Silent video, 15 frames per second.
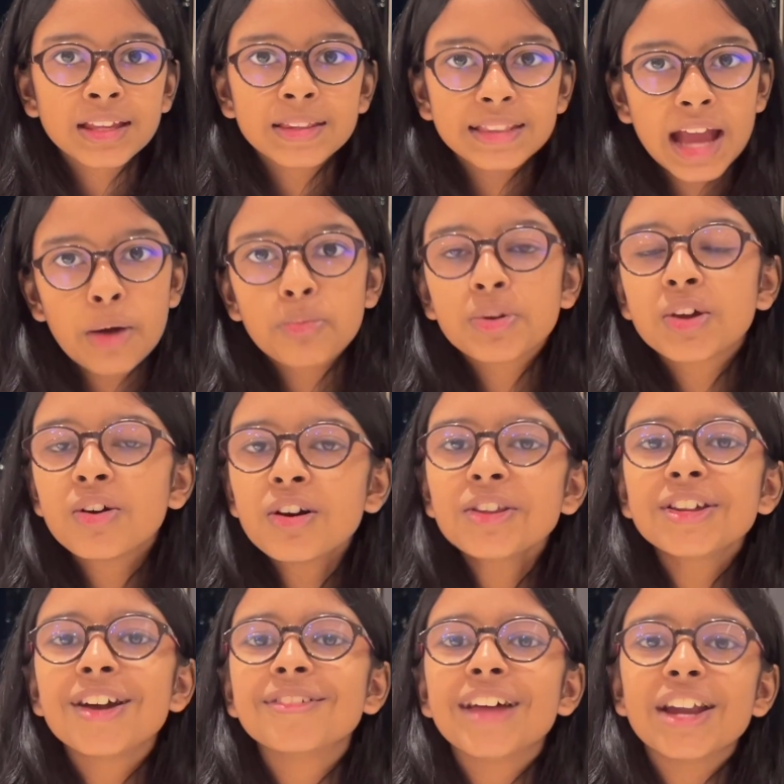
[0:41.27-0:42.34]
Now, we all
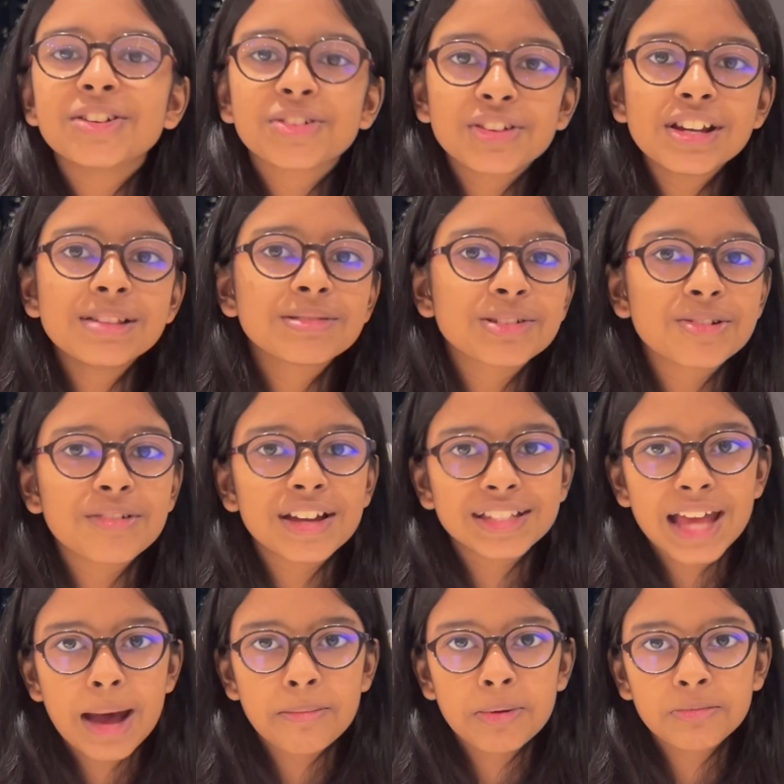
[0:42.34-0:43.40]
know that dreams always
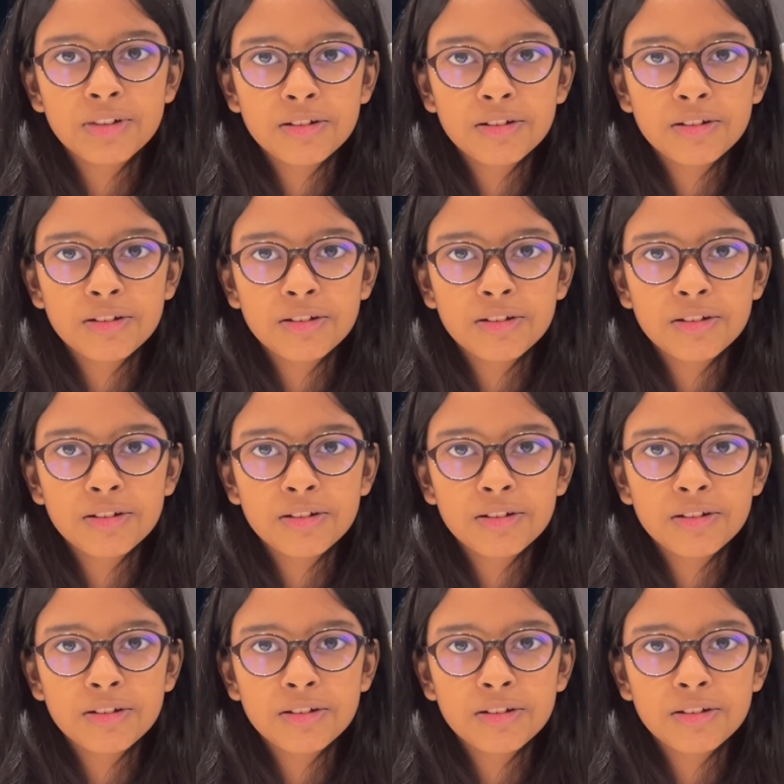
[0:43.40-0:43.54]
happen